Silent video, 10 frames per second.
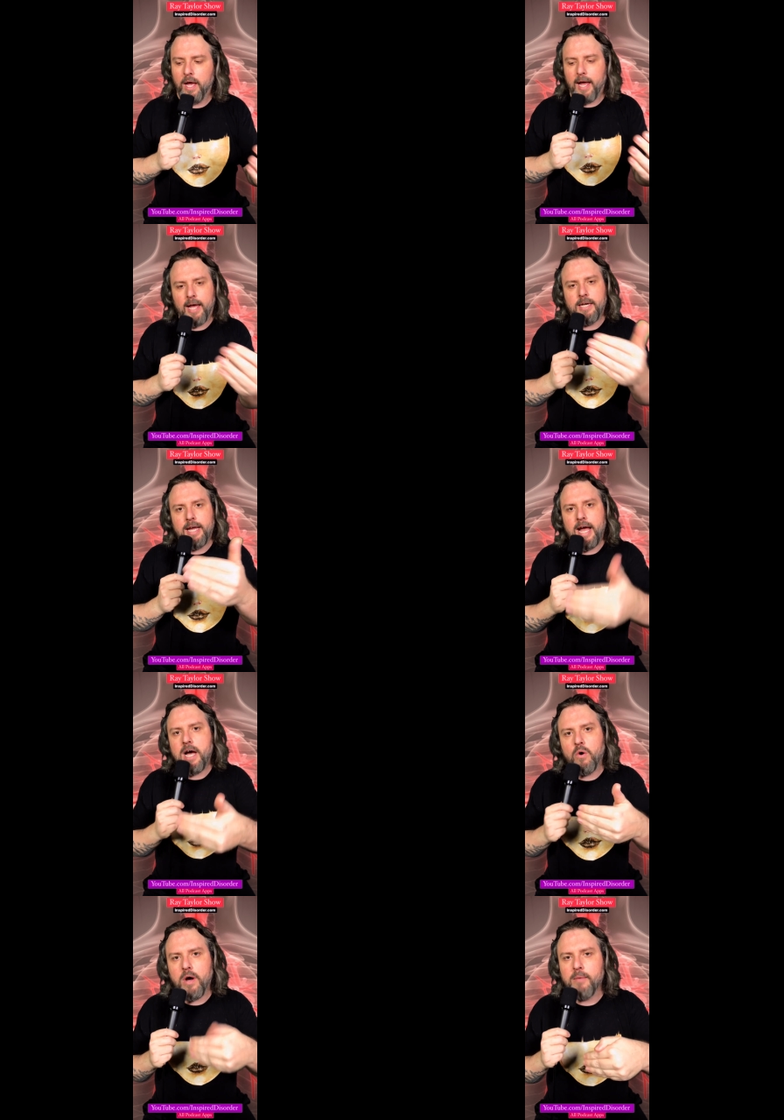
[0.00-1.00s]
and
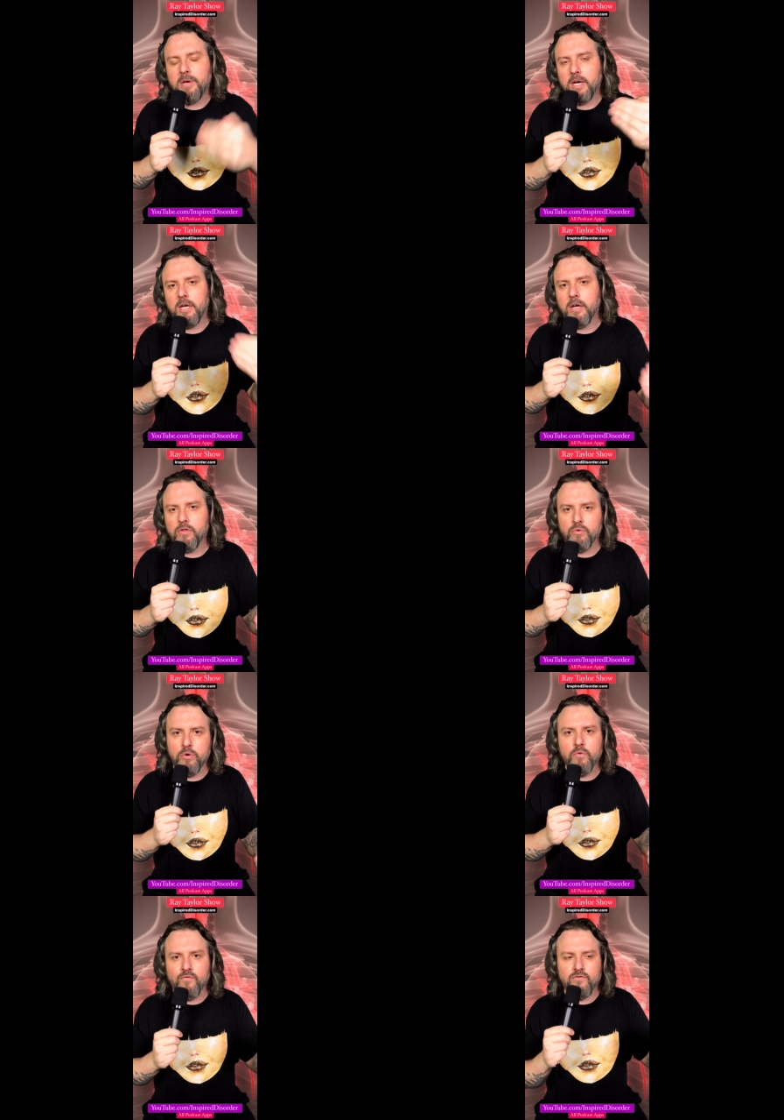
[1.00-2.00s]
now I'm getting it
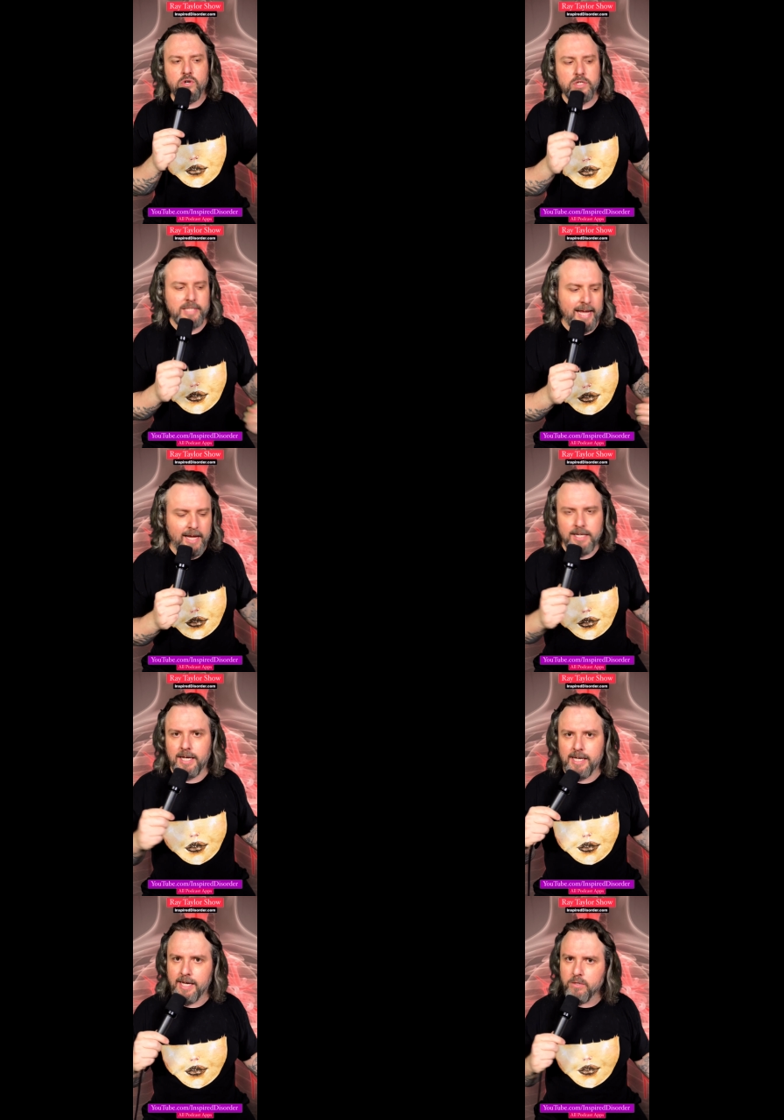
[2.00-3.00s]
through firsthand
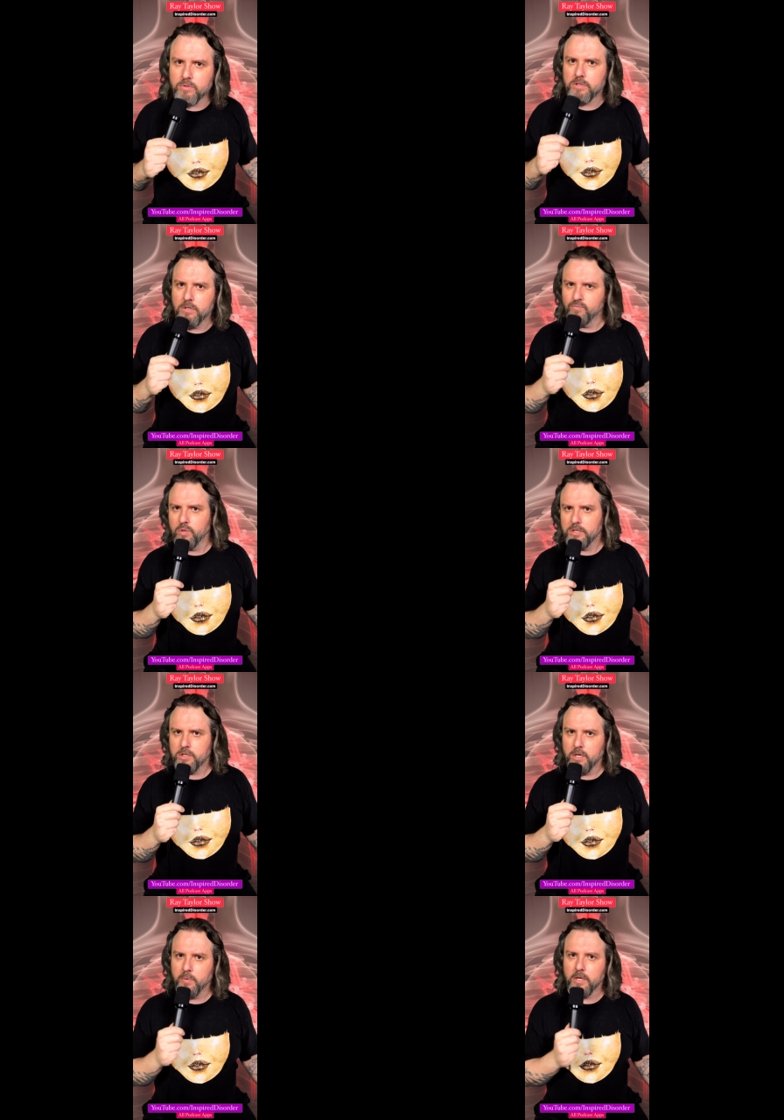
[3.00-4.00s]
accounts of what's
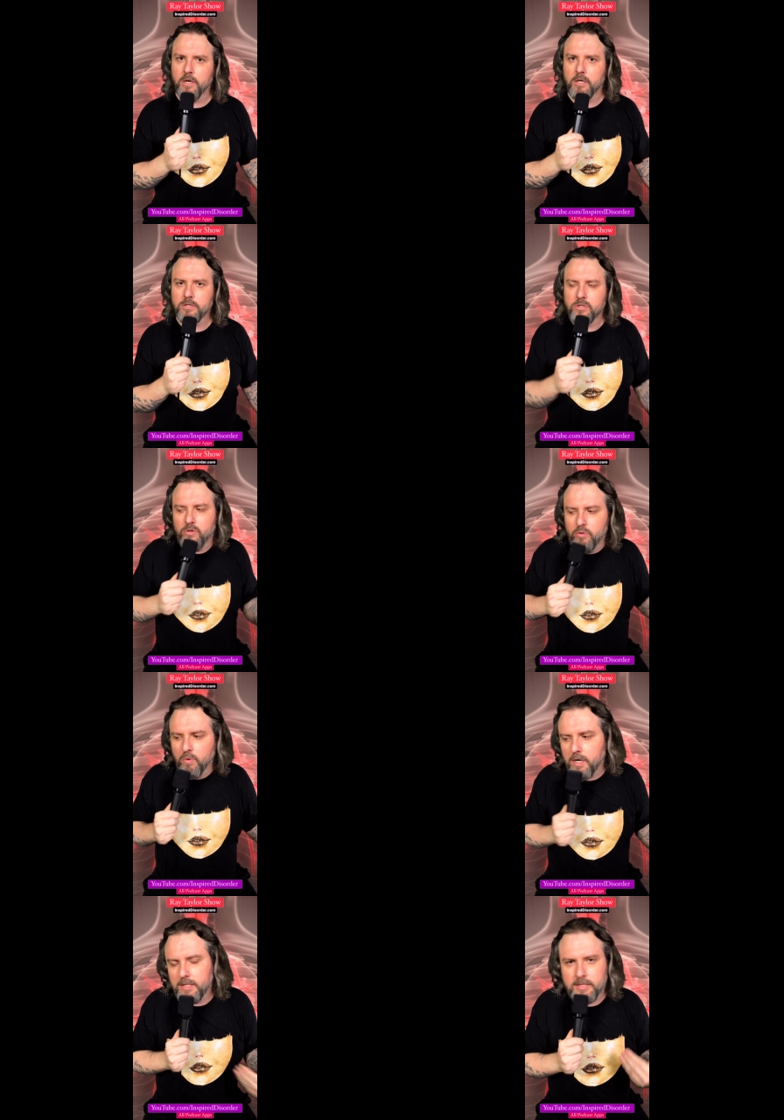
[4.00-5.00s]
going on. So you
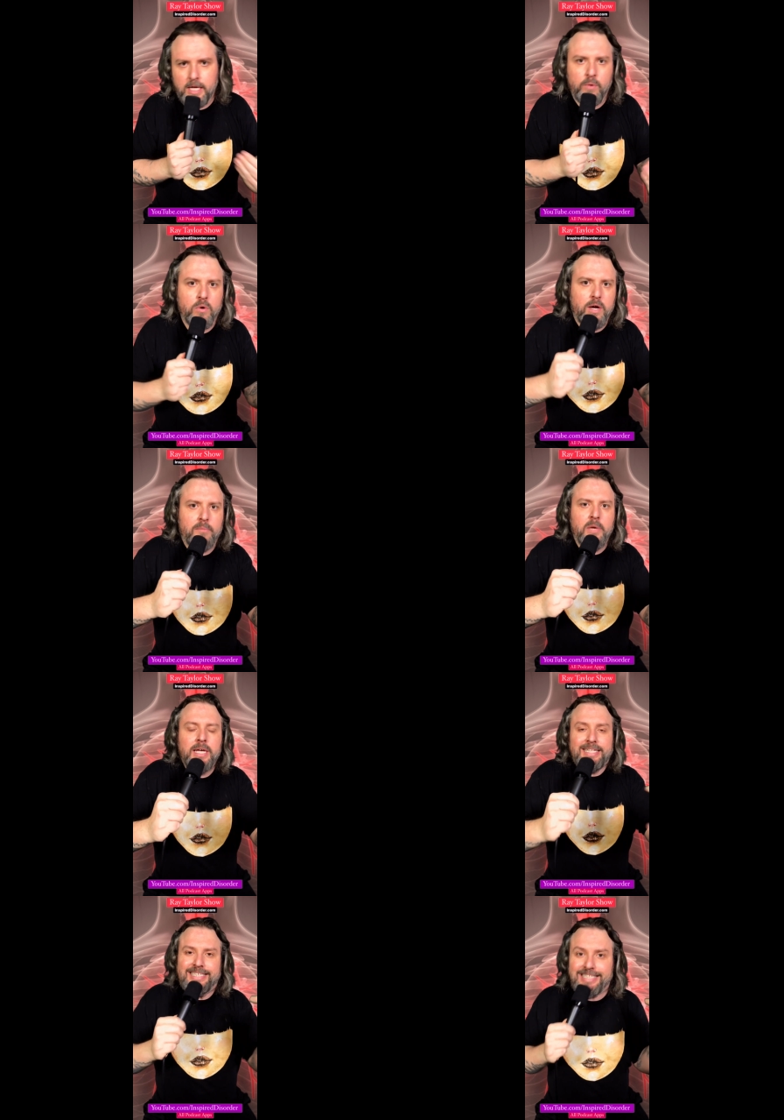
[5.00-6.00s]
want to say what I'm
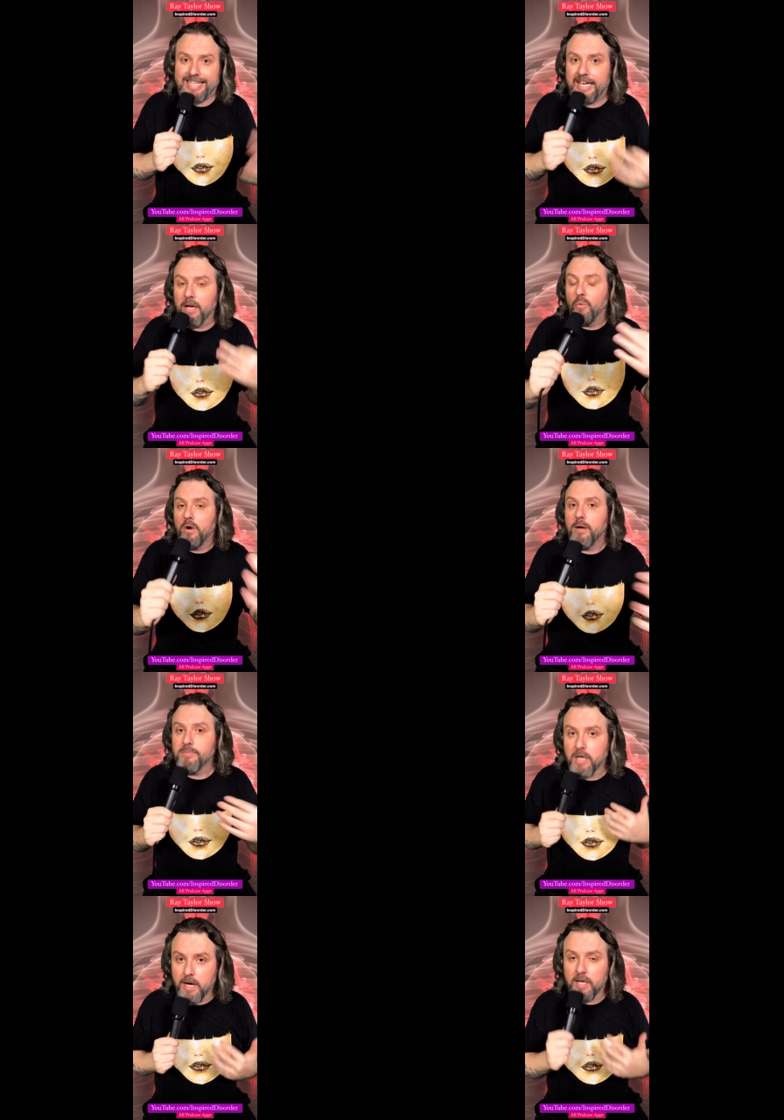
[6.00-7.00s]
seeing and what I'm
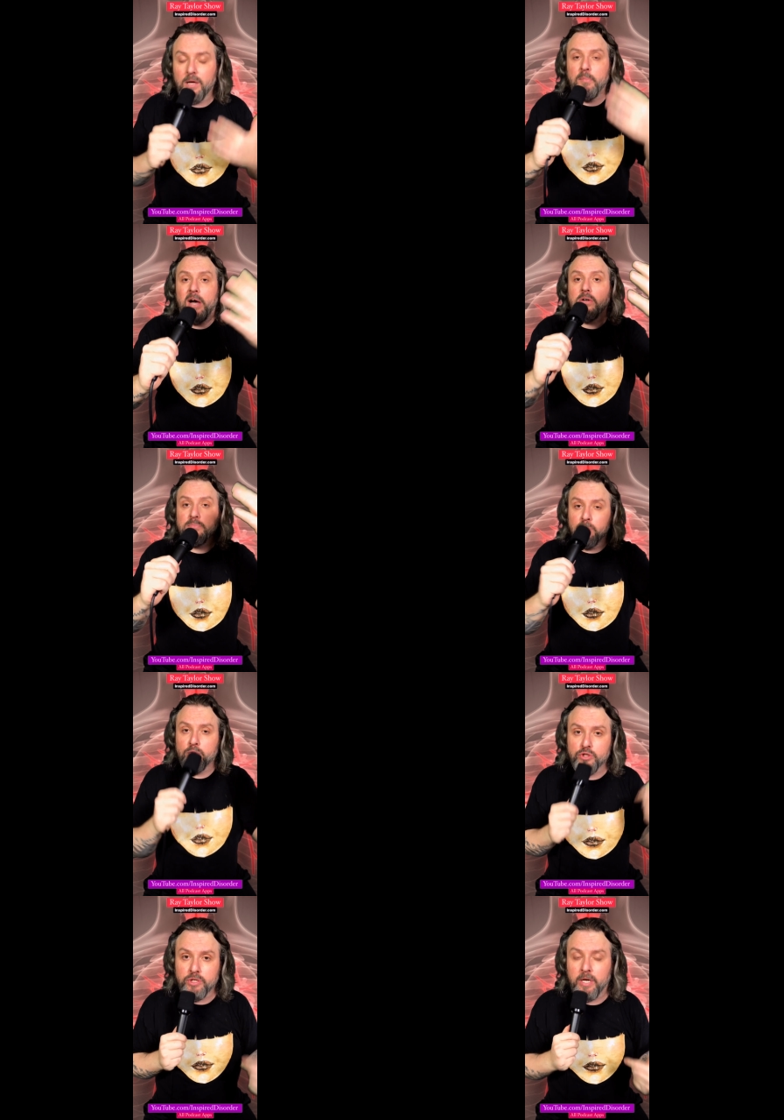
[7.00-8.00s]
talking about is
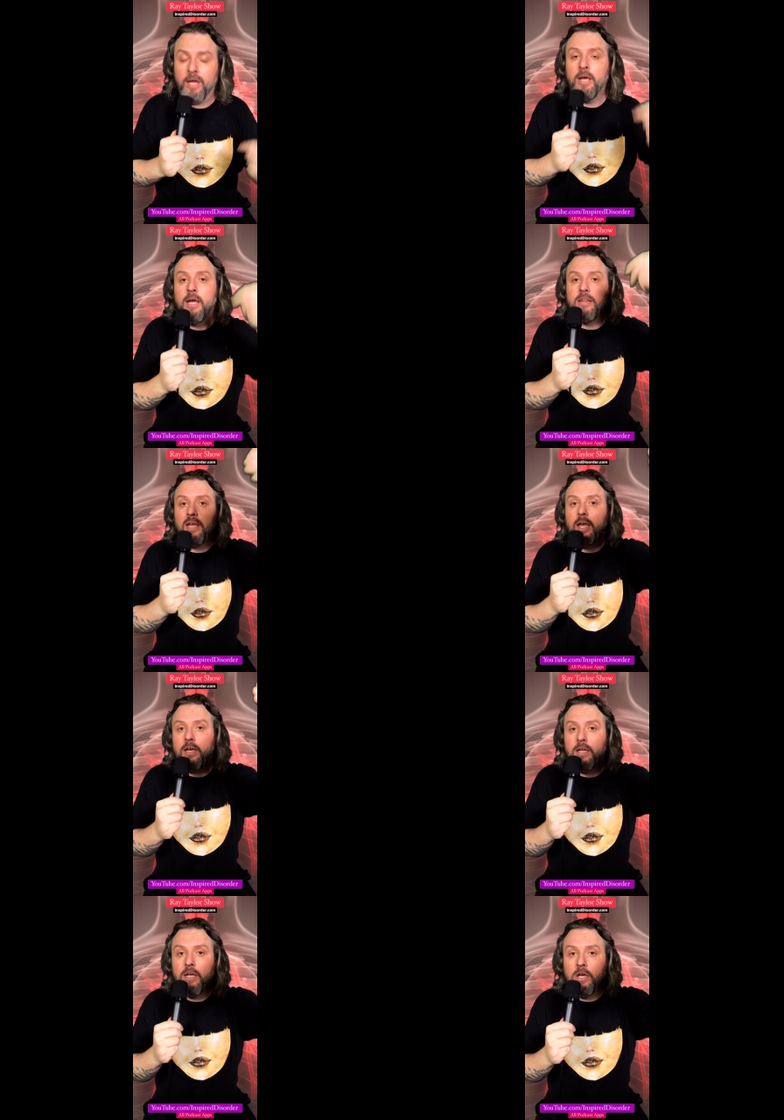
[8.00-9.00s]
bullshit, then